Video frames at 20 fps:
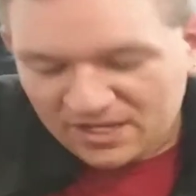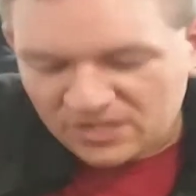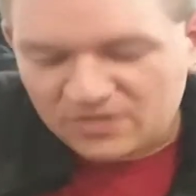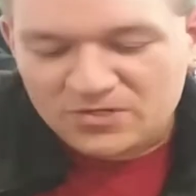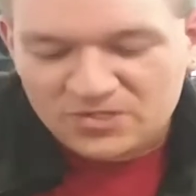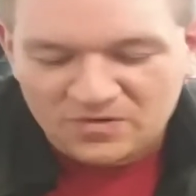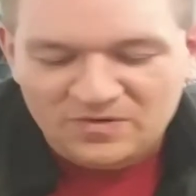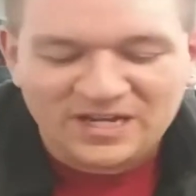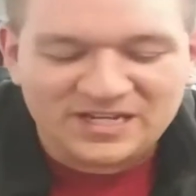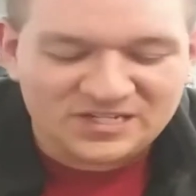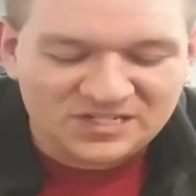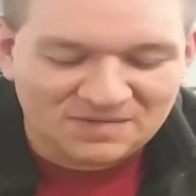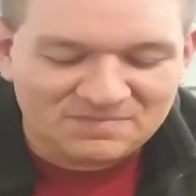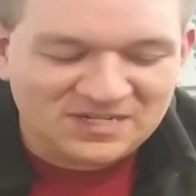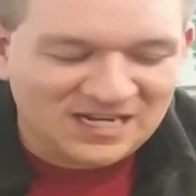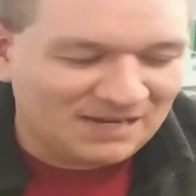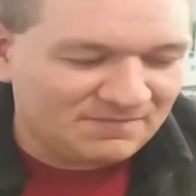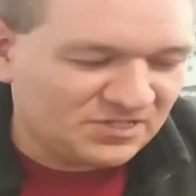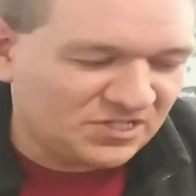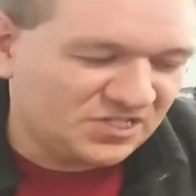you do need
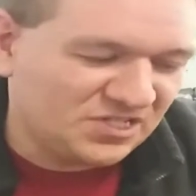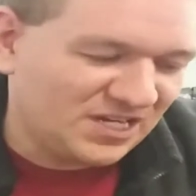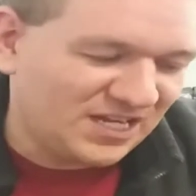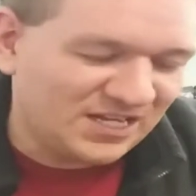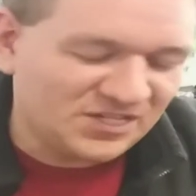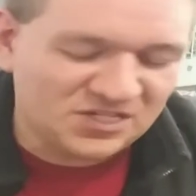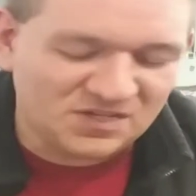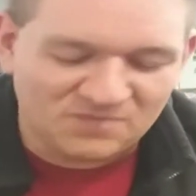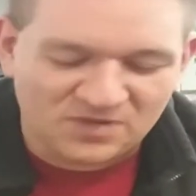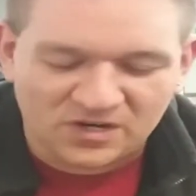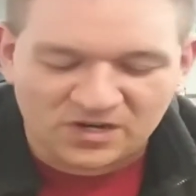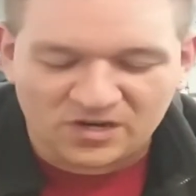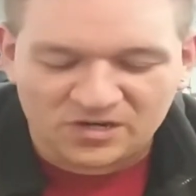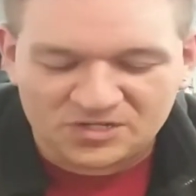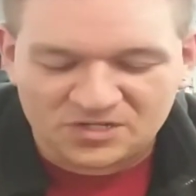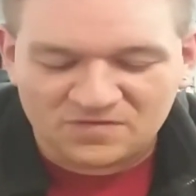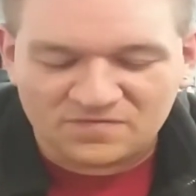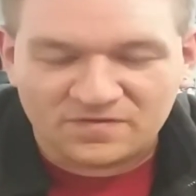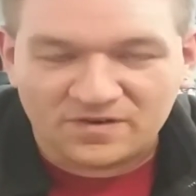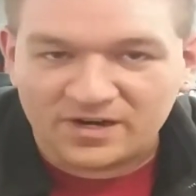sometimes just to get some
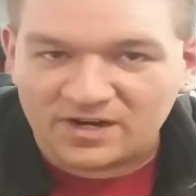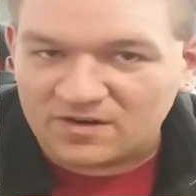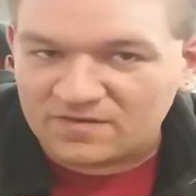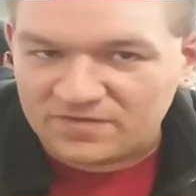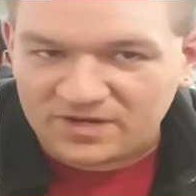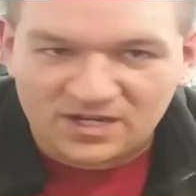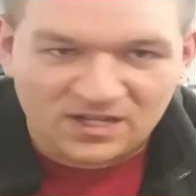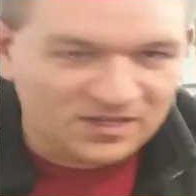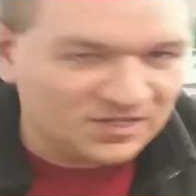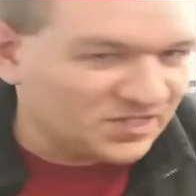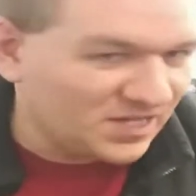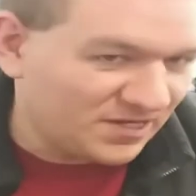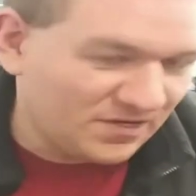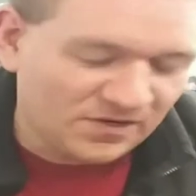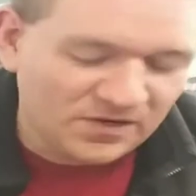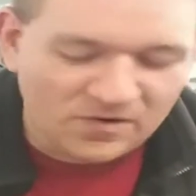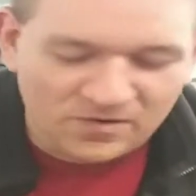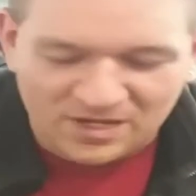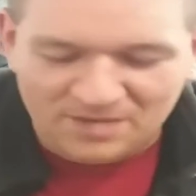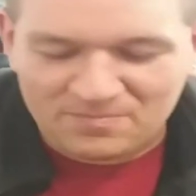recursion for your vanillas and
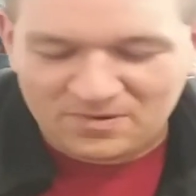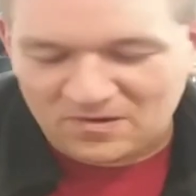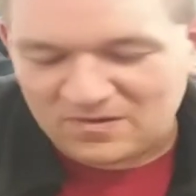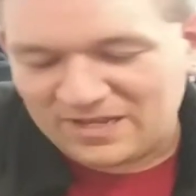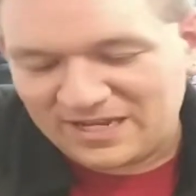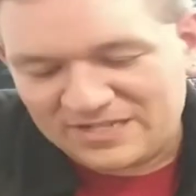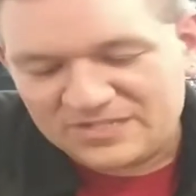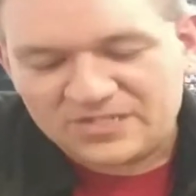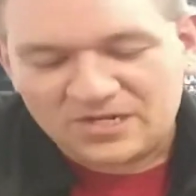your Kirchoff.